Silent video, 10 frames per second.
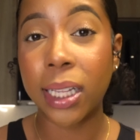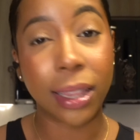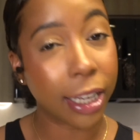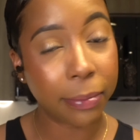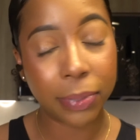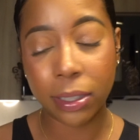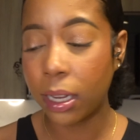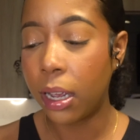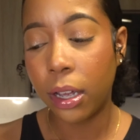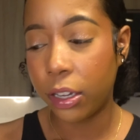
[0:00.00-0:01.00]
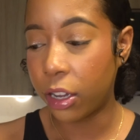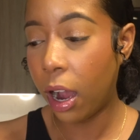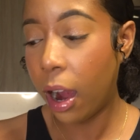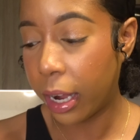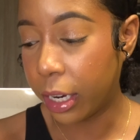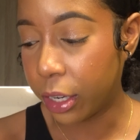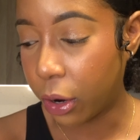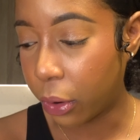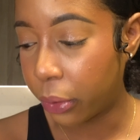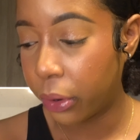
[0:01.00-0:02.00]
lips. Y'all already
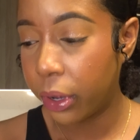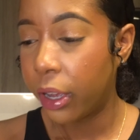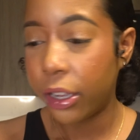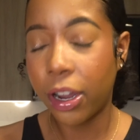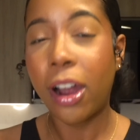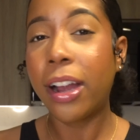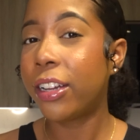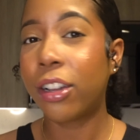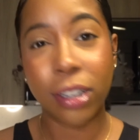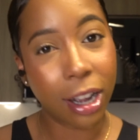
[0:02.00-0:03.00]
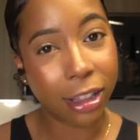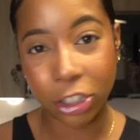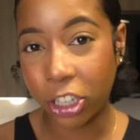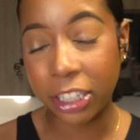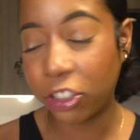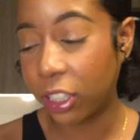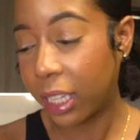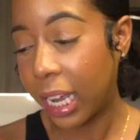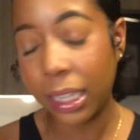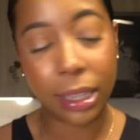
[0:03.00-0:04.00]
know the color changing,
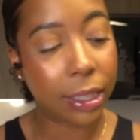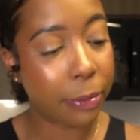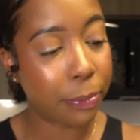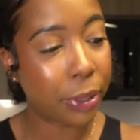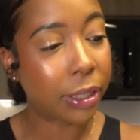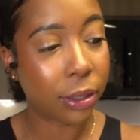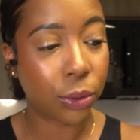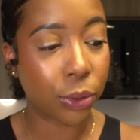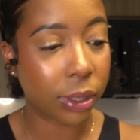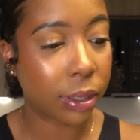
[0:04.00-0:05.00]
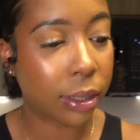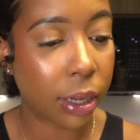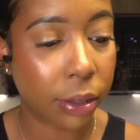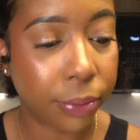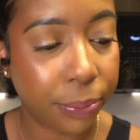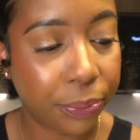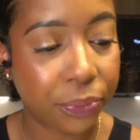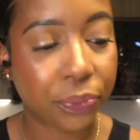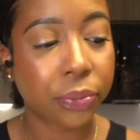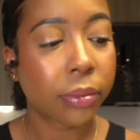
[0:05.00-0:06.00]
like lip pencils and stuff.
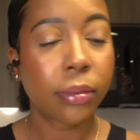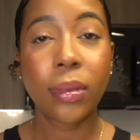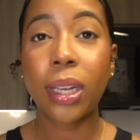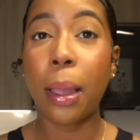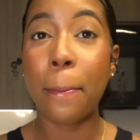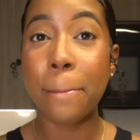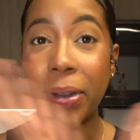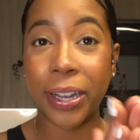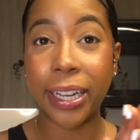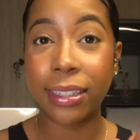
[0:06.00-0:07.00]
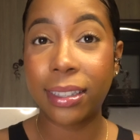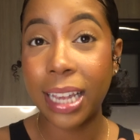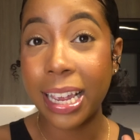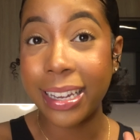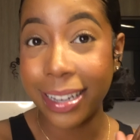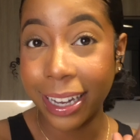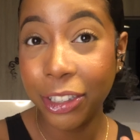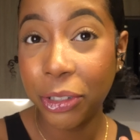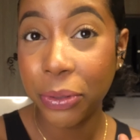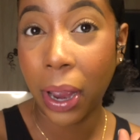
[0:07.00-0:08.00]
But
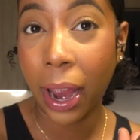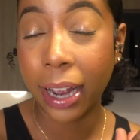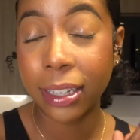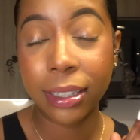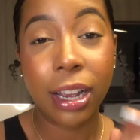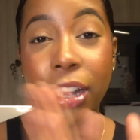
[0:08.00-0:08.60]
yes, you guys,